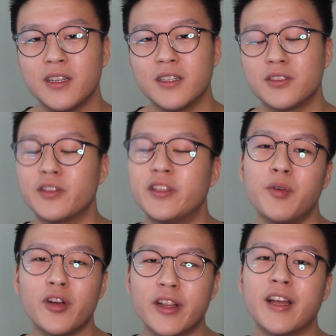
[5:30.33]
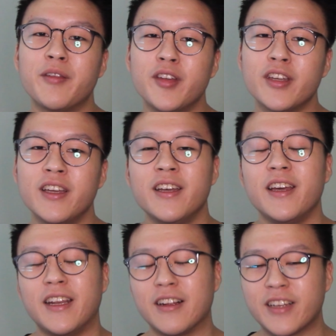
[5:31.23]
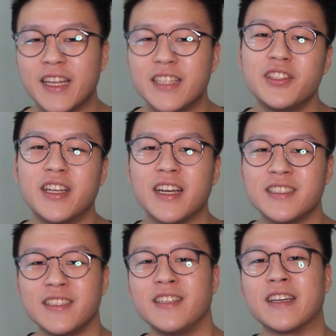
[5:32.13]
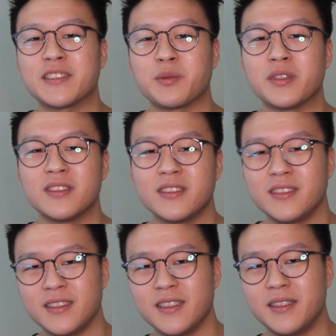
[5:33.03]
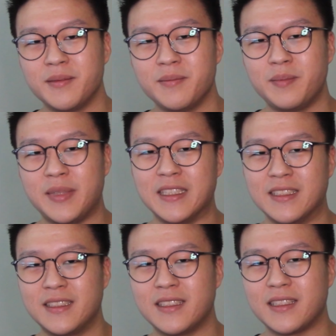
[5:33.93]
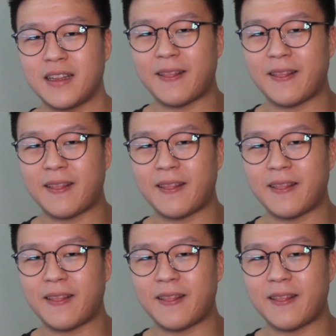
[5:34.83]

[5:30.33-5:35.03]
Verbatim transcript: So keep on climbing, and I'll catch you guys in the next one. Peace.